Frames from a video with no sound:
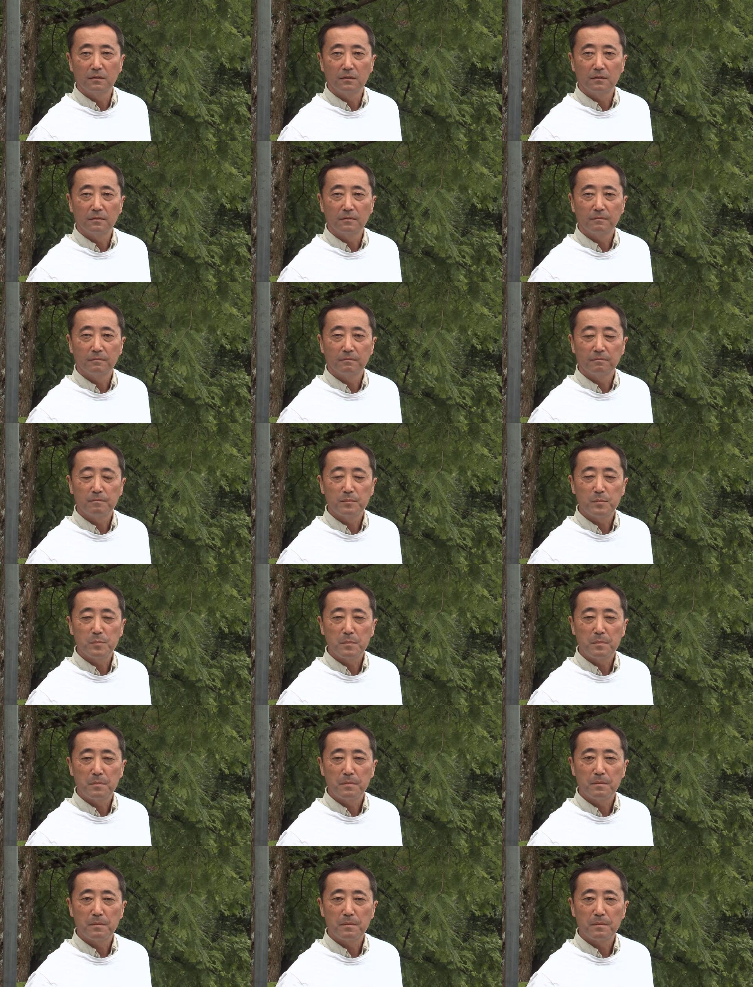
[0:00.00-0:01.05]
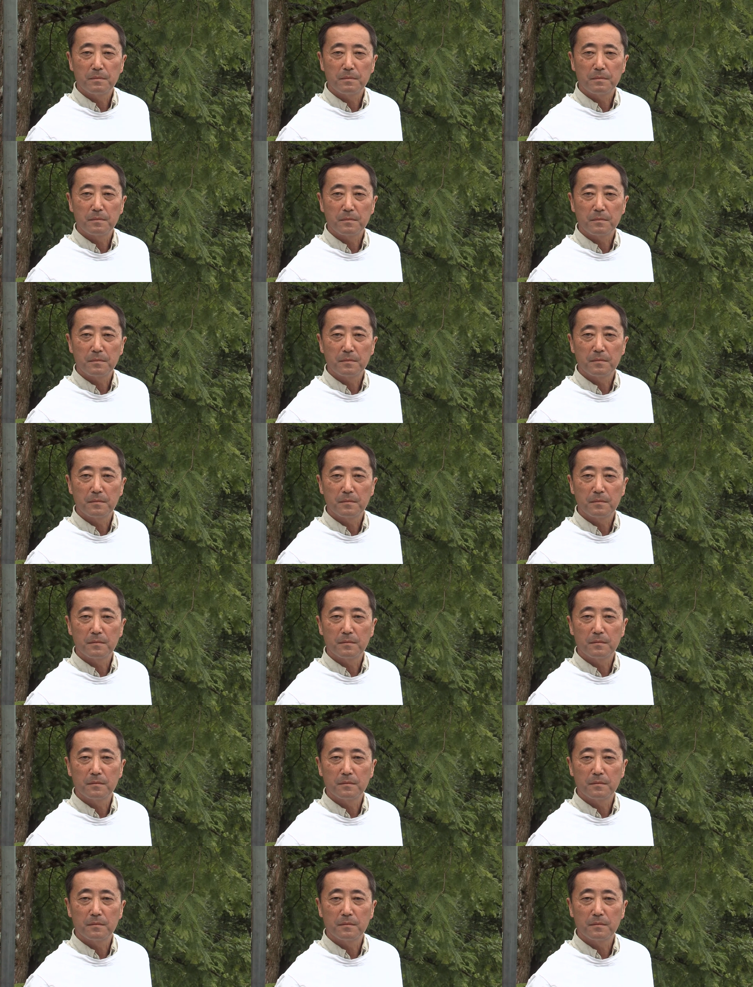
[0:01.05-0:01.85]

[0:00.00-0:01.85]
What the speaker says: (silence)